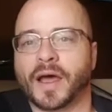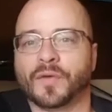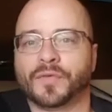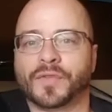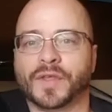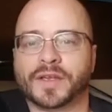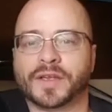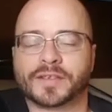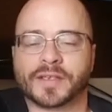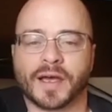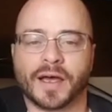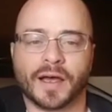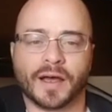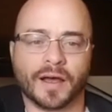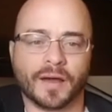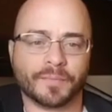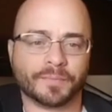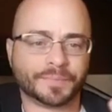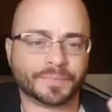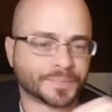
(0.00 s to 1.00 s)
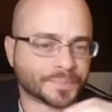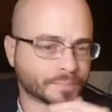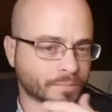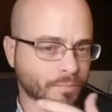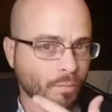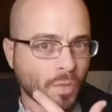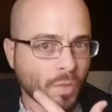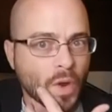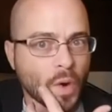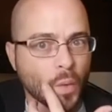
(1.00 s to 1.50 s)
out that
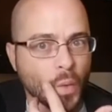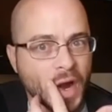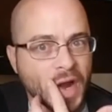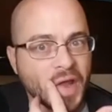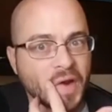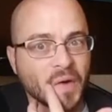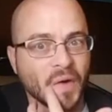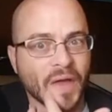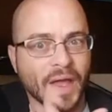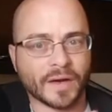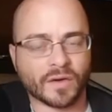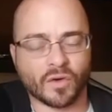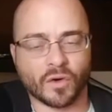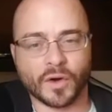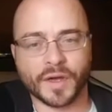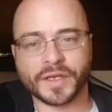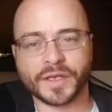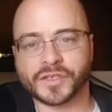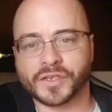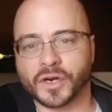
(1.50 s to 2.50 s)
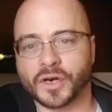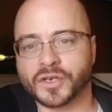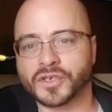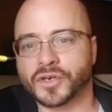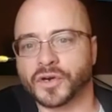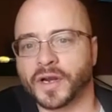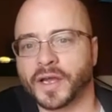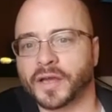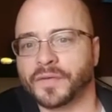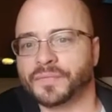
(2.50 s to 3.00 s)
Randall had groin
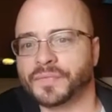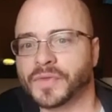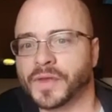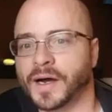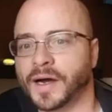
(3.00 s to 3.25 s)
surgery.